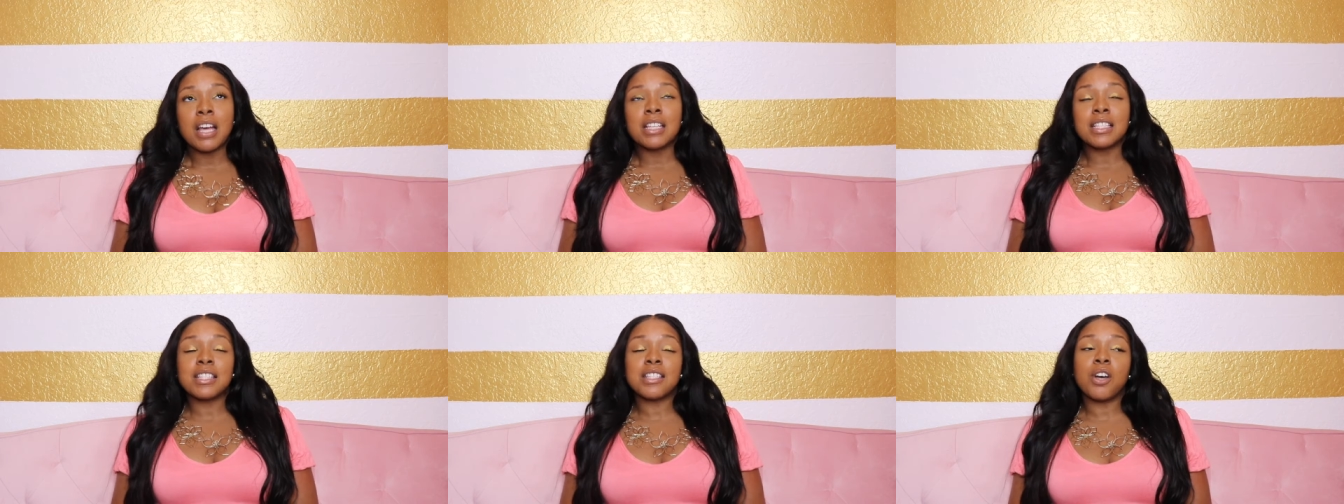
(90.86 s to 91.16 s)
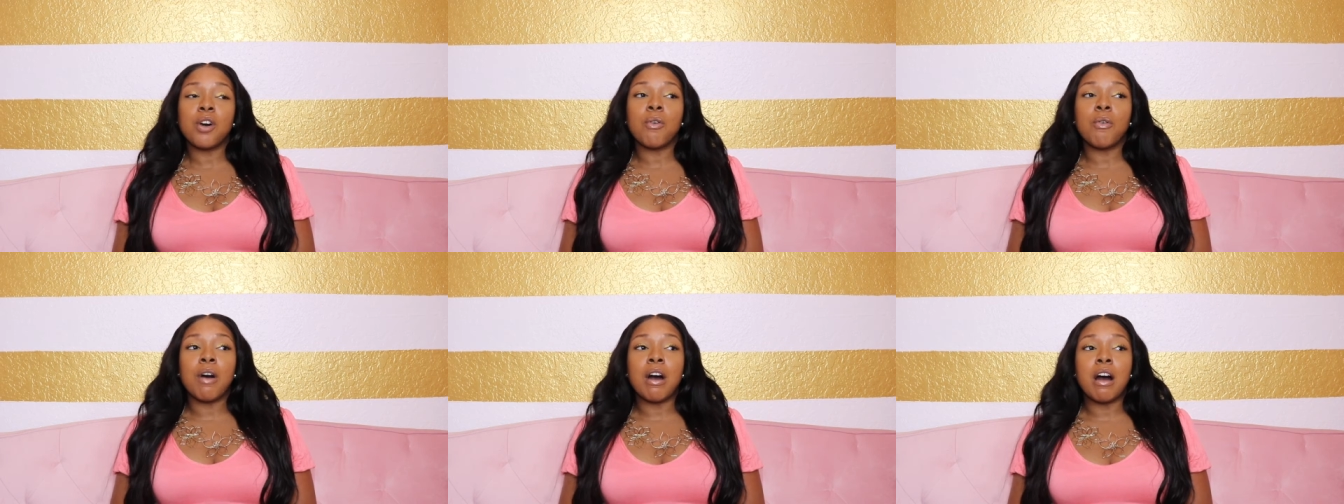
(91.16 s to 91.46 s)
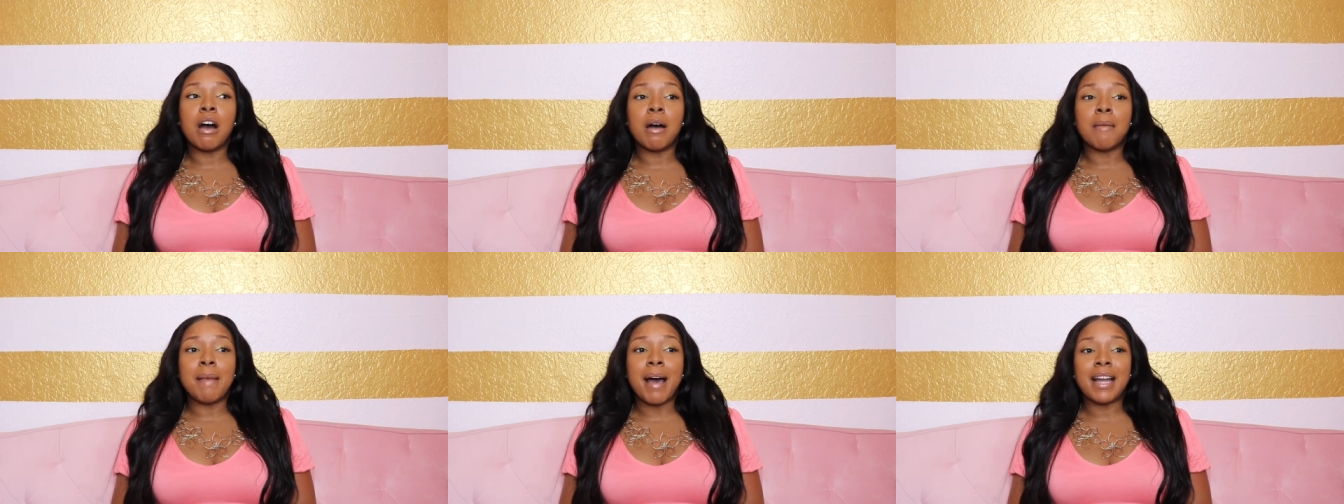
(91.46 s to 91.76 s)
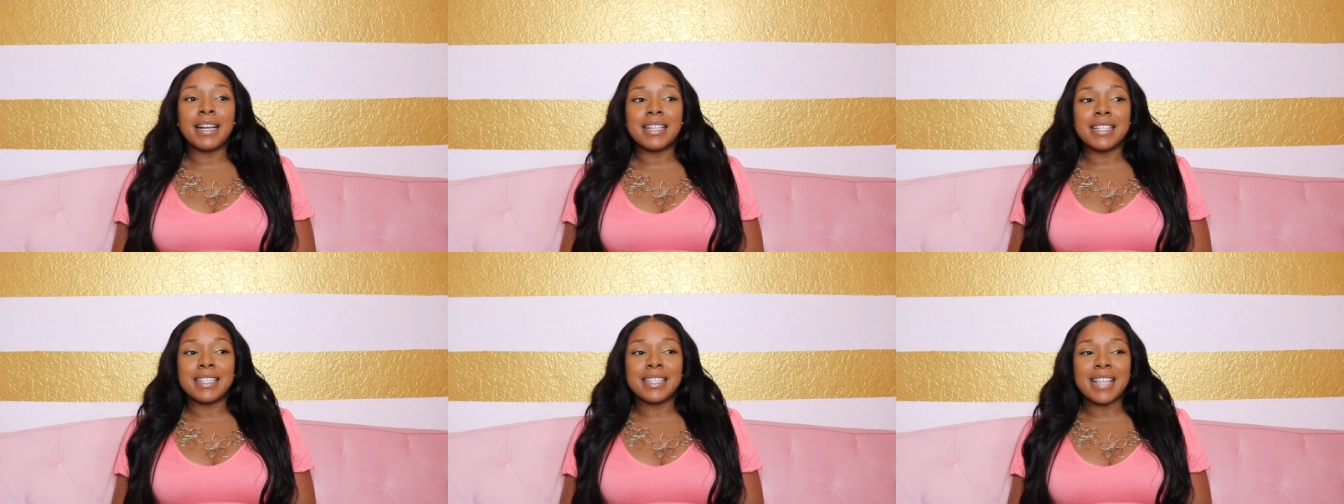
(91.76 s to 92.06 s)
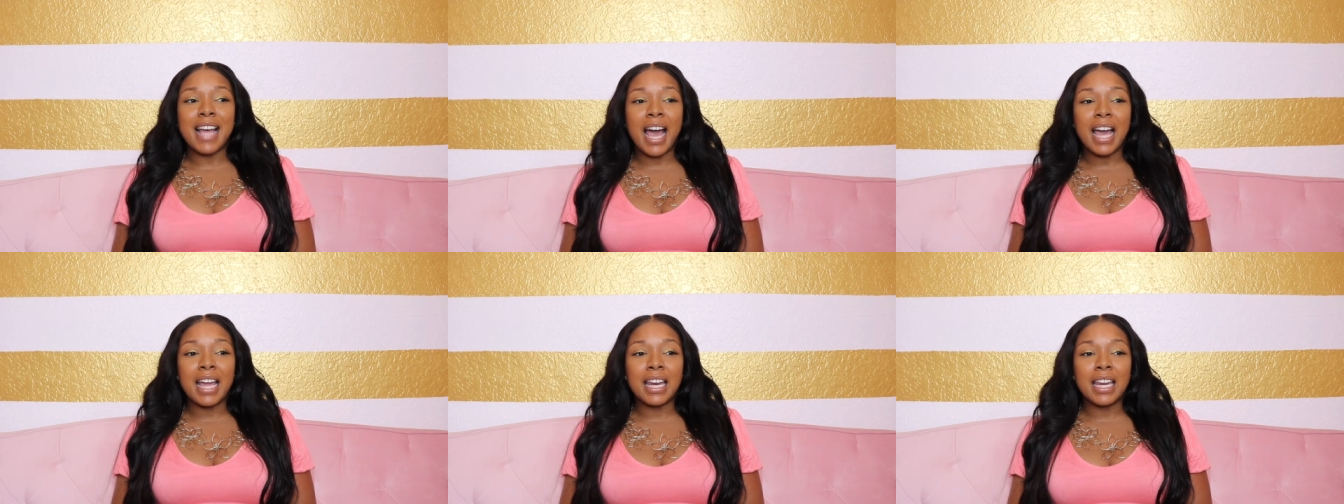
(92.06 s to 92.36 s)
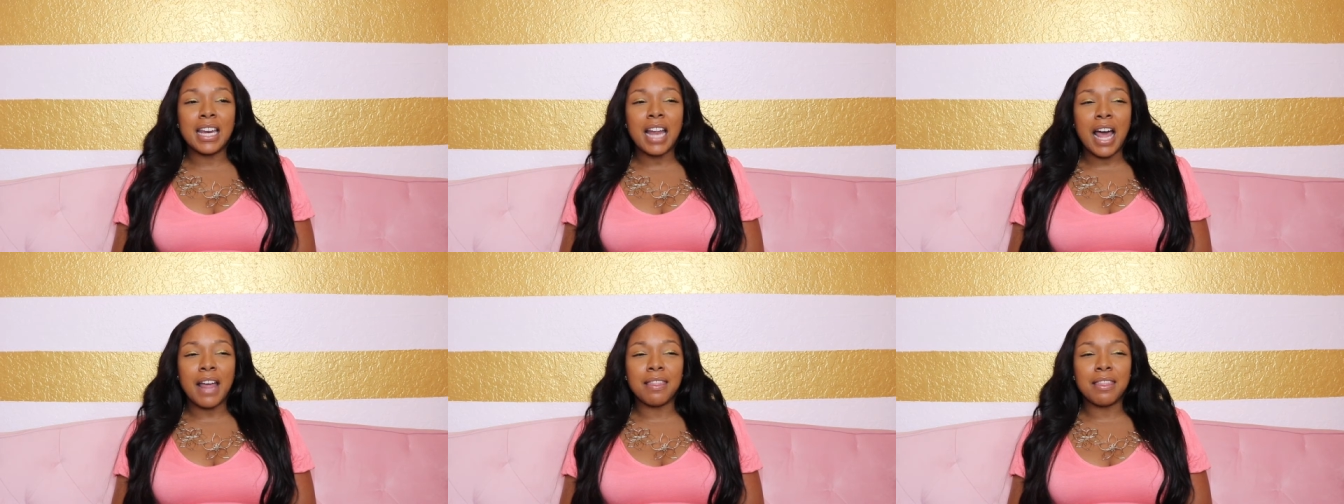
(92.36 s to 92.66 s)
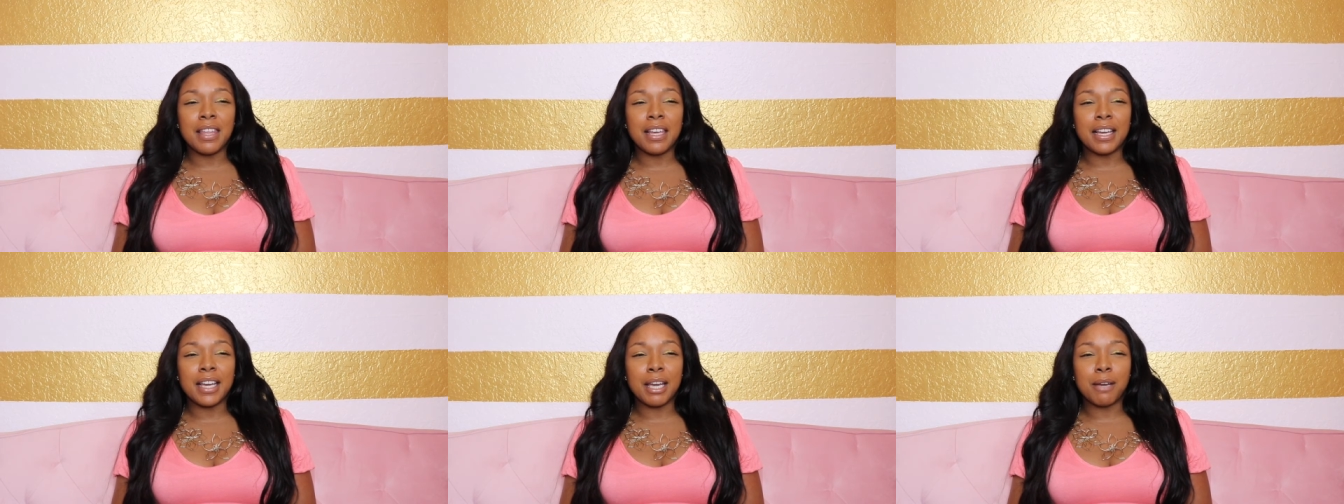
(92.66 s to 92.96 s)
So um, I decided, I
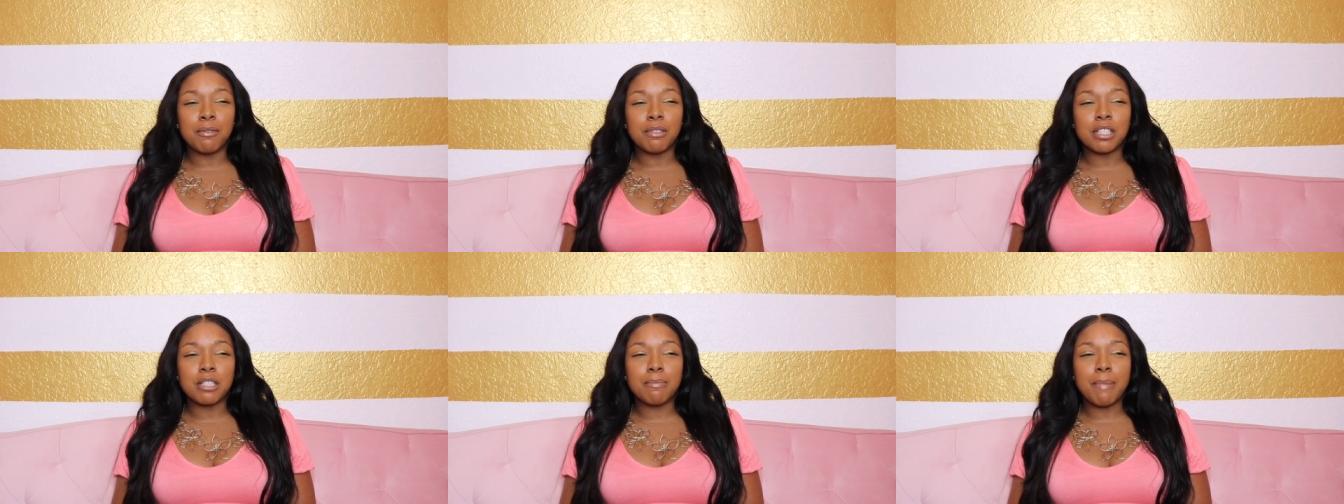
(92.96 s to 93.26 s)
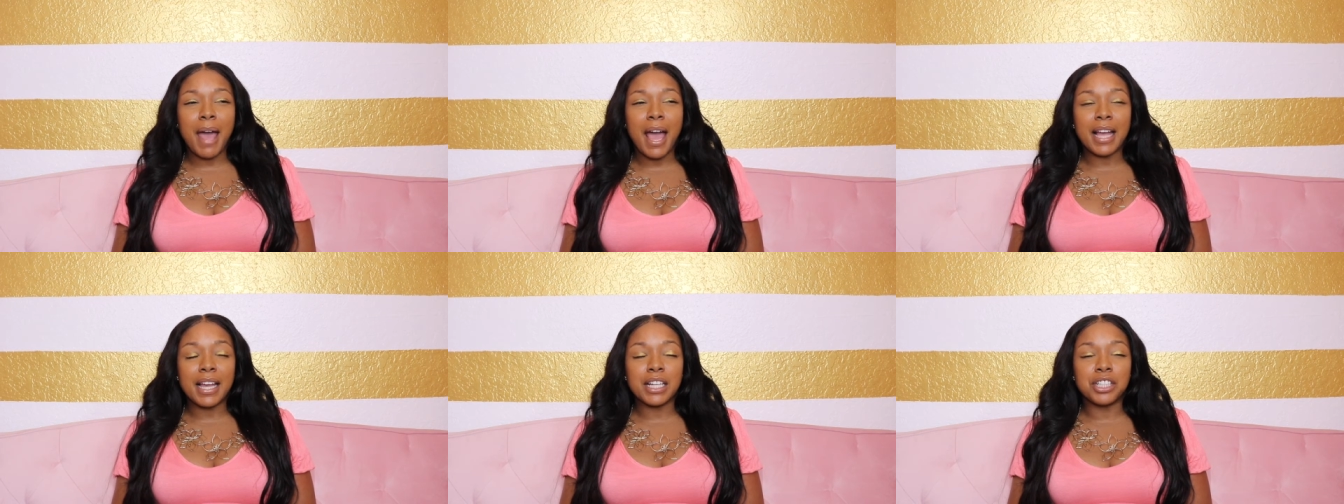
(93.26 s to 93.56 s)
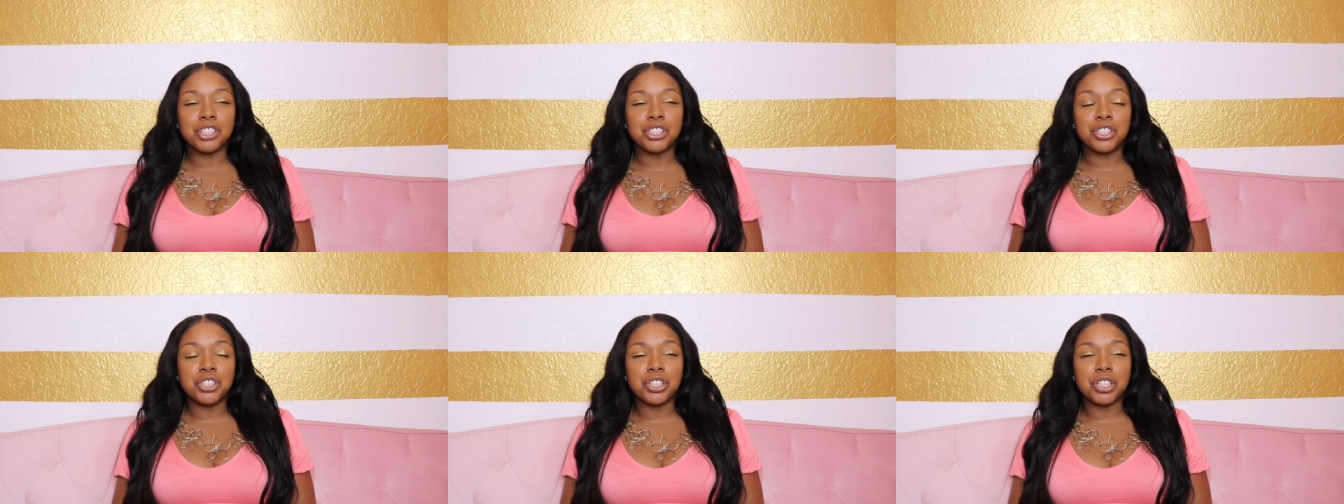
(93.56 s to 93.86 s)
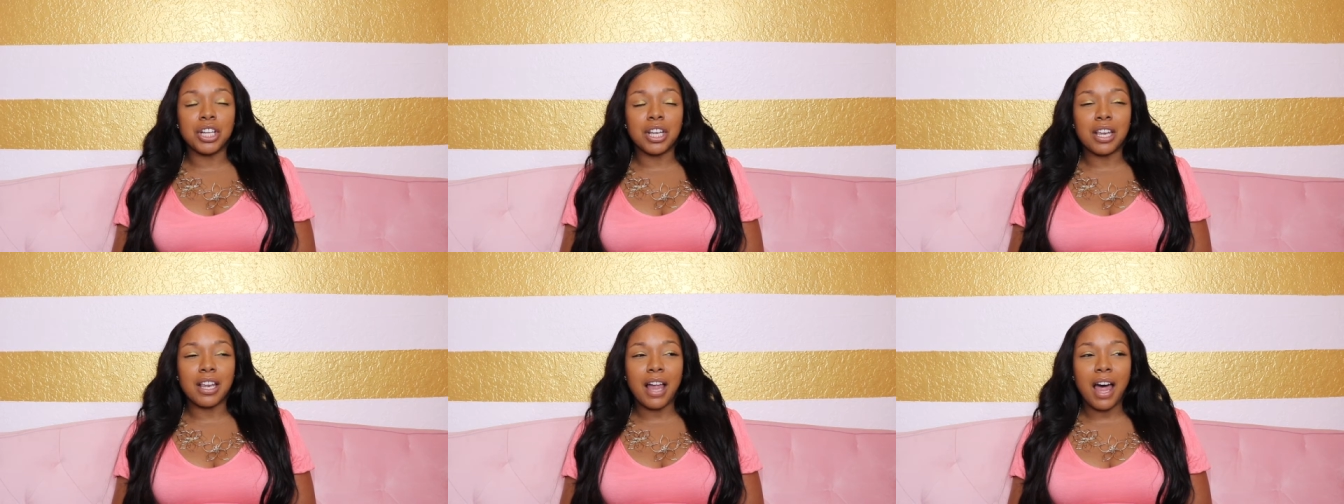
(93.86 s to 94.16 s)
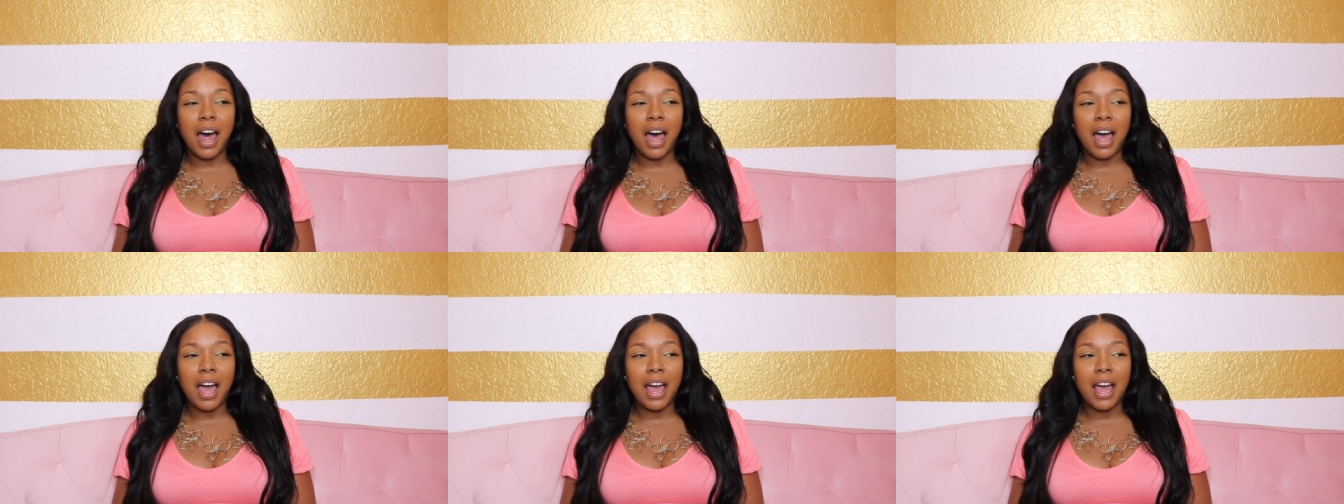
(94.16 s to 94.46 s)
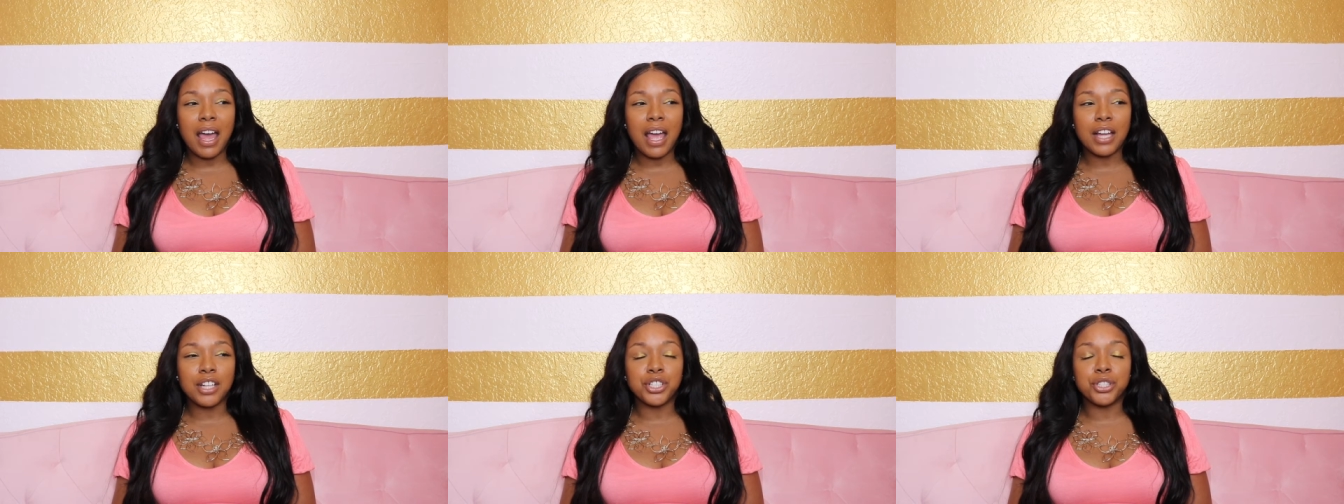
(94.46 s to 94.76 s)
think it was back in July,